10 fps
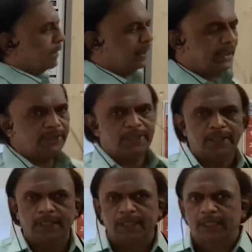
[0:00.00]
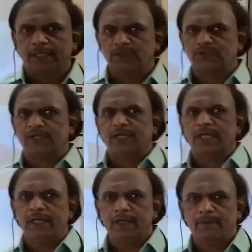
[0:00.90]
that
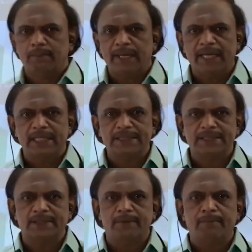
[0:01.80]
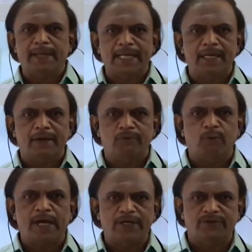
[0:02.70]
history makes men
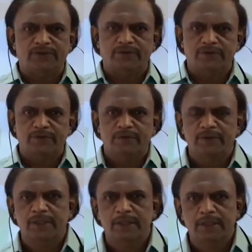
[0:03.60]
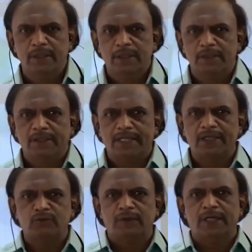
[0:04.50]
wise. That
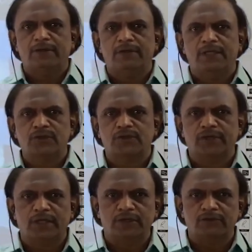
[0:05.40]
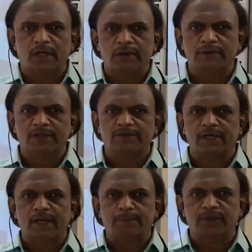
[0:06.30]
is why history is always
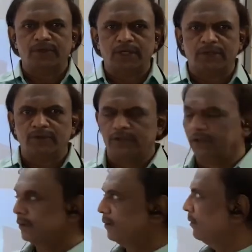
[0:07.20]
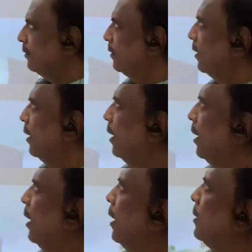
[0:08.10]
appreciated.
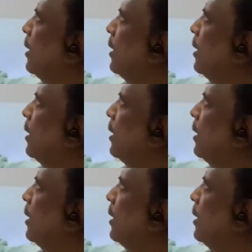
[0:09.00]
The